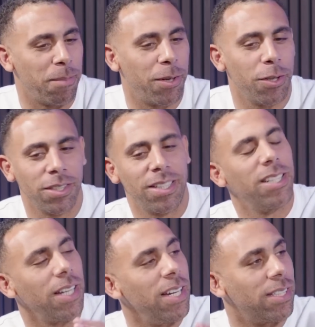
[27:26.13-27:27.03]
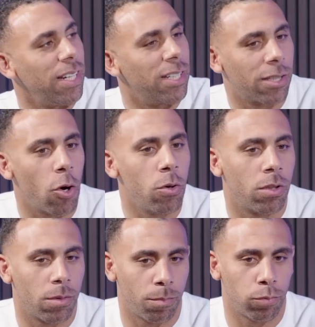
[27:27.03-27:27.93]
because this is is so
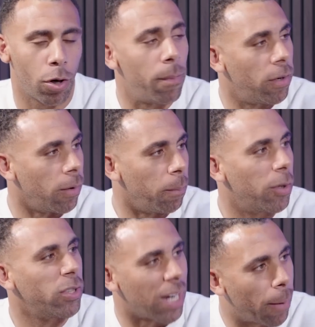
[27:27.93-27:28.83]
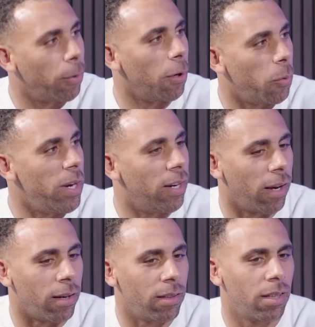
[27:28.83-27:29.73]
prominent because it happened on a
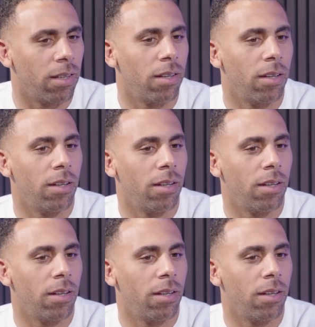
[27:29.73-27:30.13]
weekend. Mm.